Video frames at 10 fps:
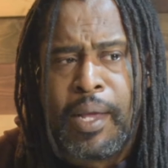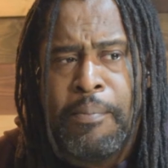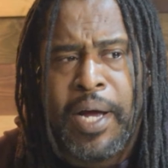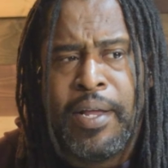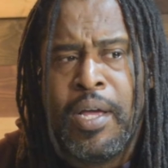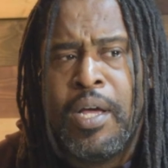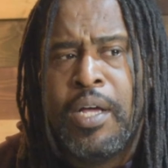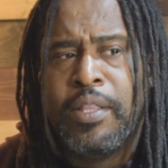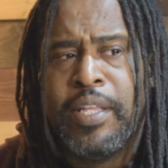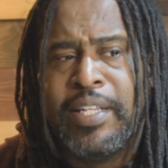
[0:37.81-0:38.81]
But
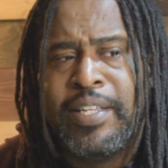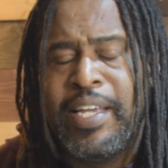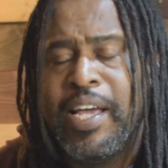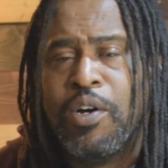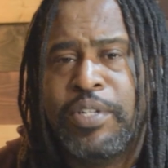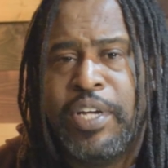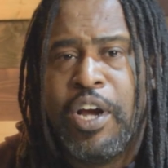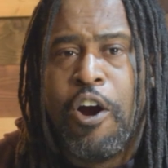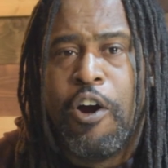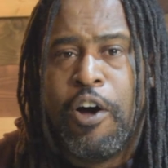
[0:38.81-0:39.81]
the
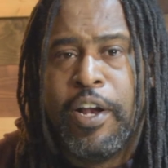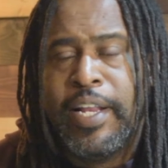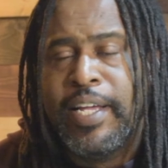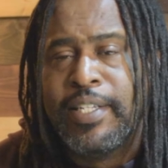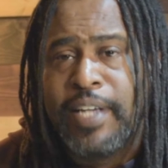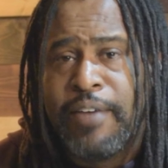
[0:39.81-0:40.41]
TLDR on it is